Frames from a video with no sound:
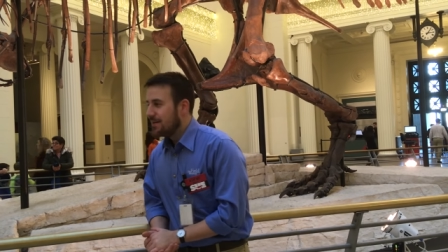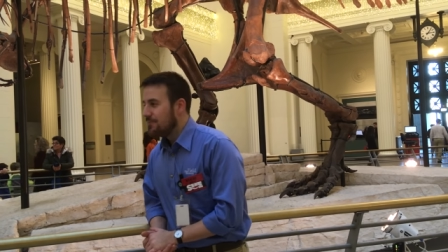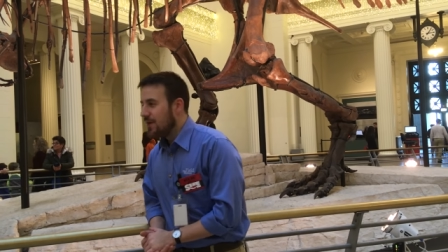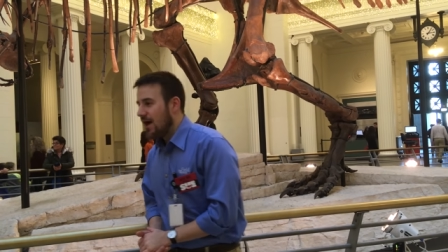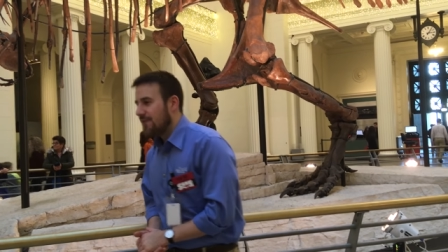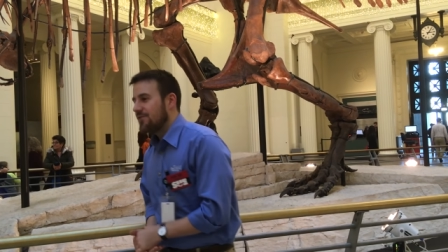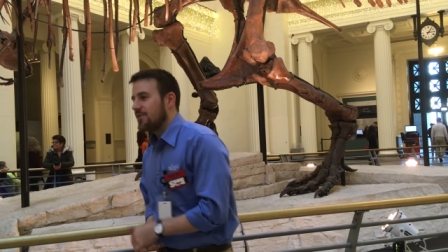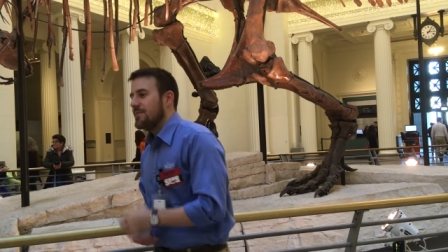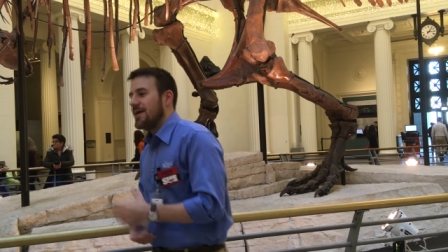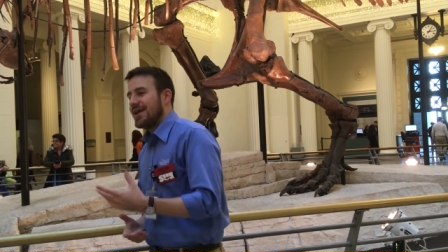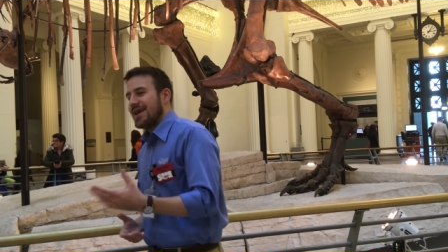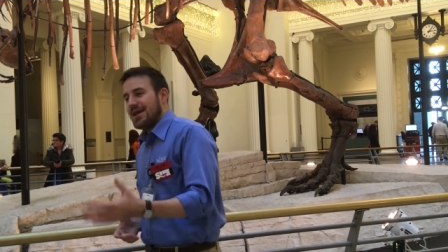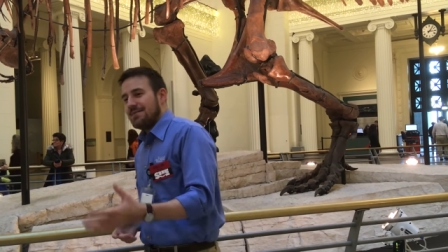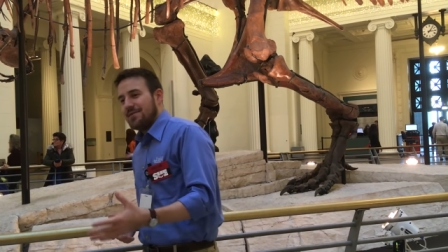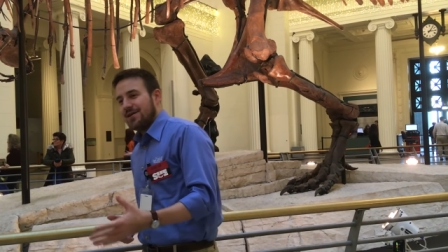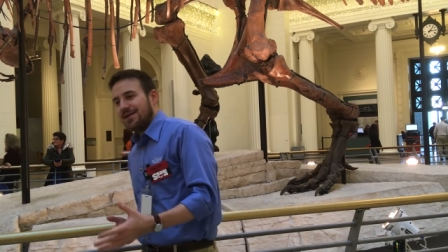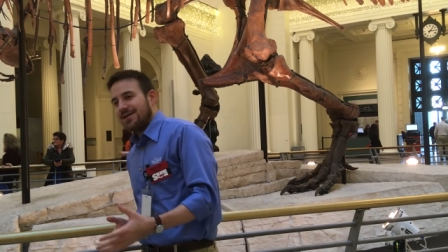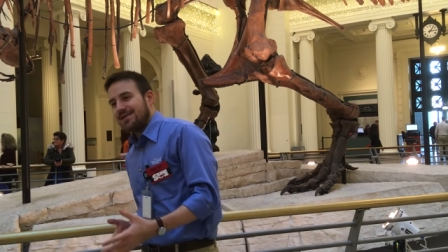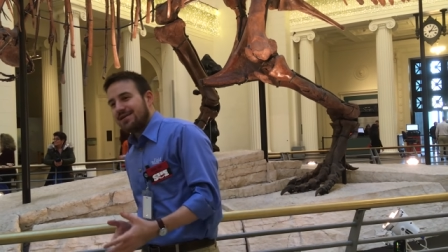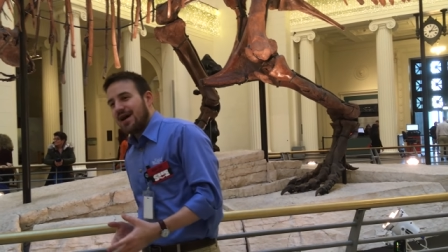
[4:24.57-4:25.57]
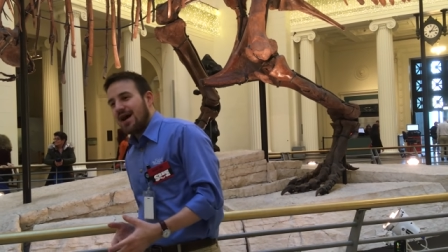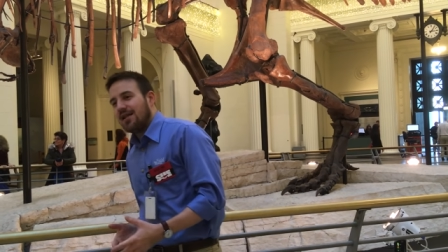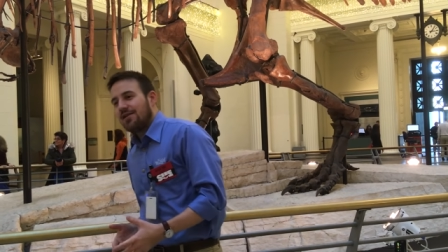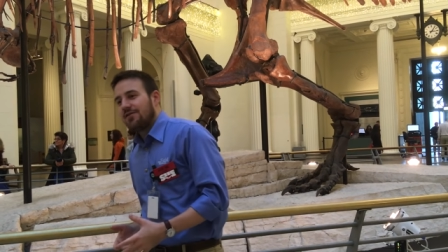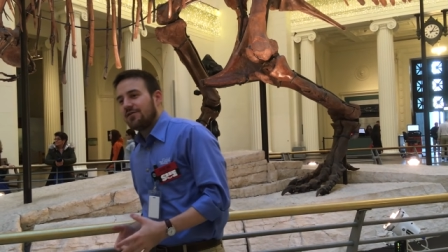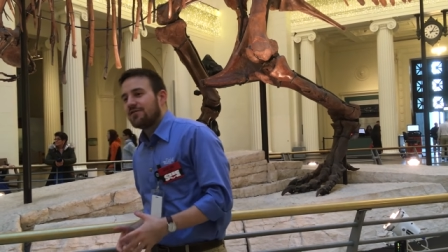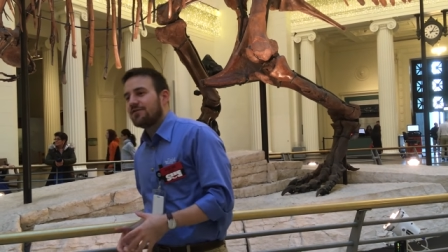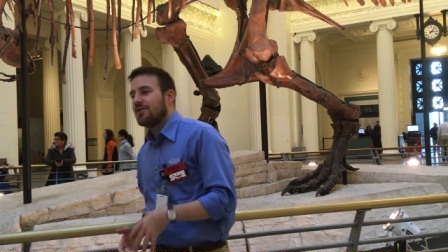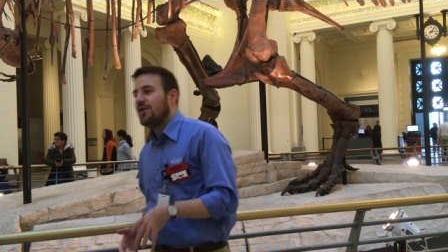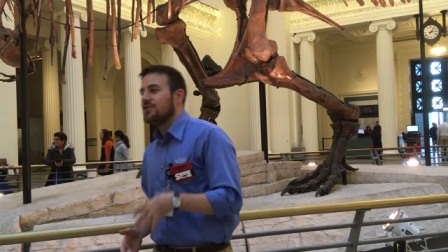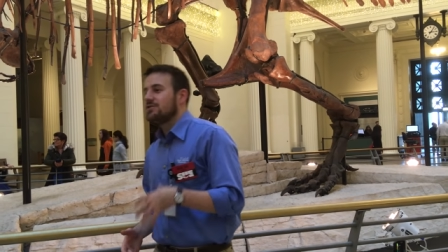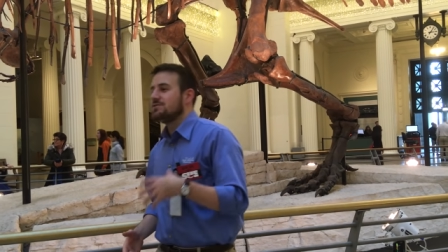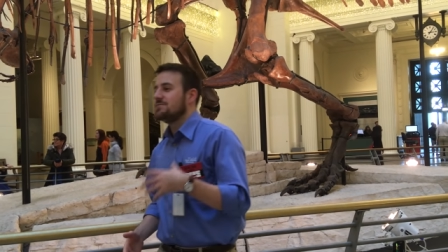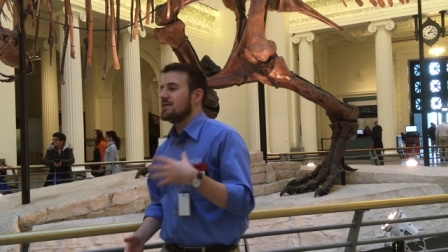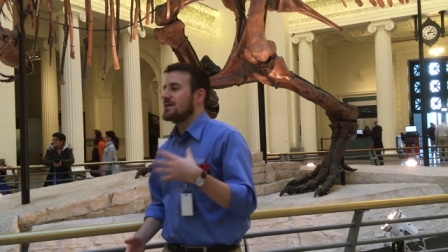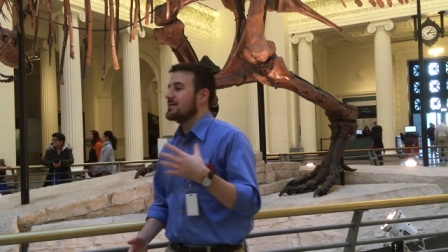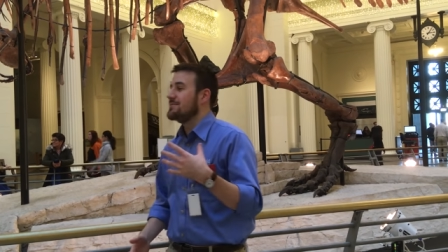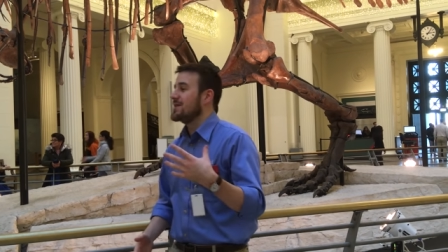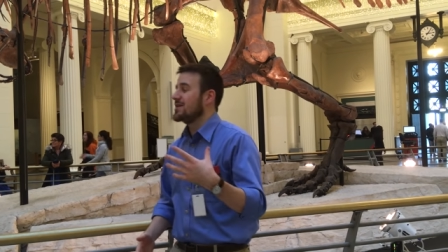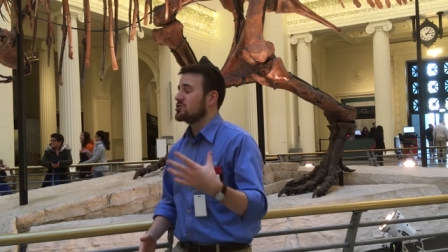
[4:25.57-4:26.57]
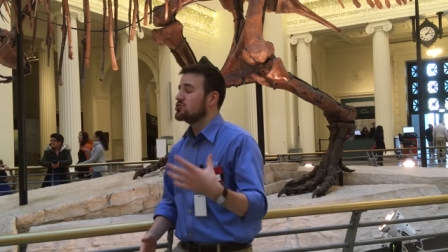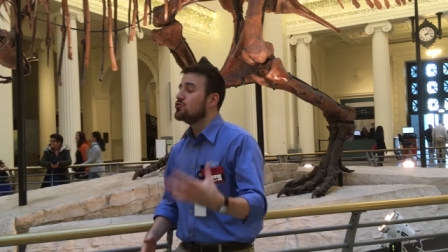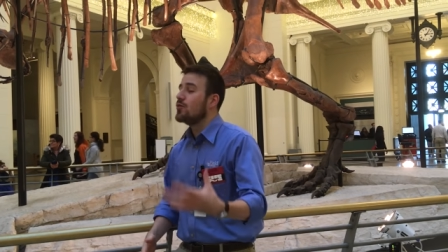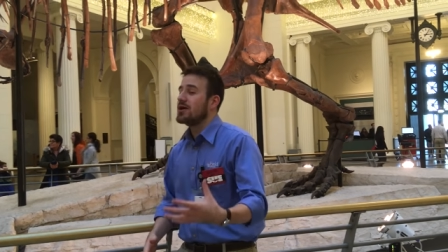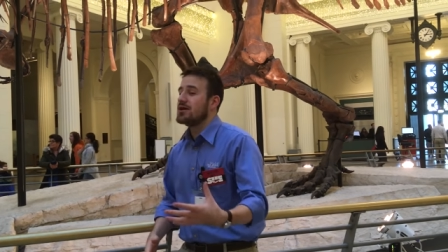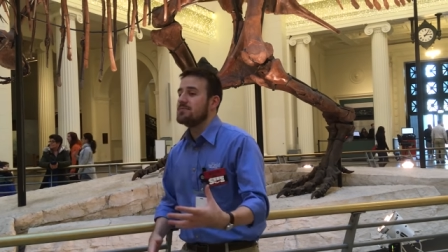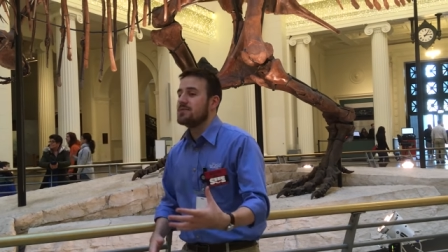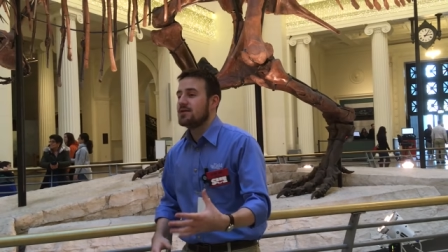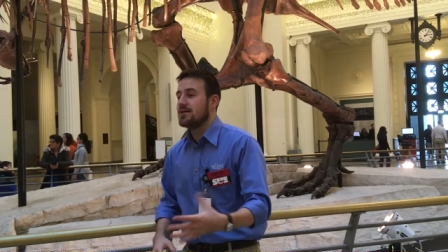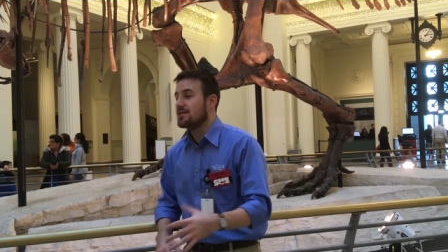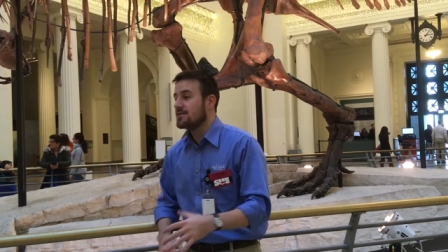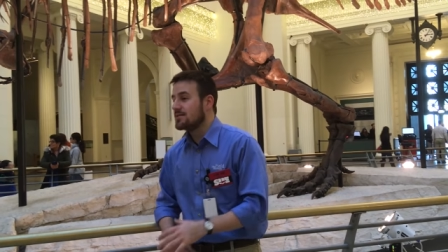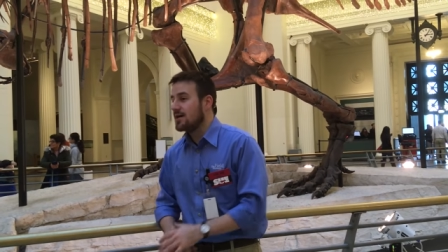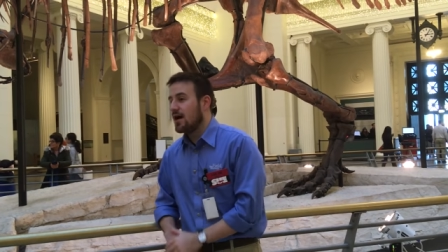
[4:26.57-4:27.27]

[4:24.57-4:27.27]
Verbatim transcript: Bought for about $8 million, ultimately about a $20 million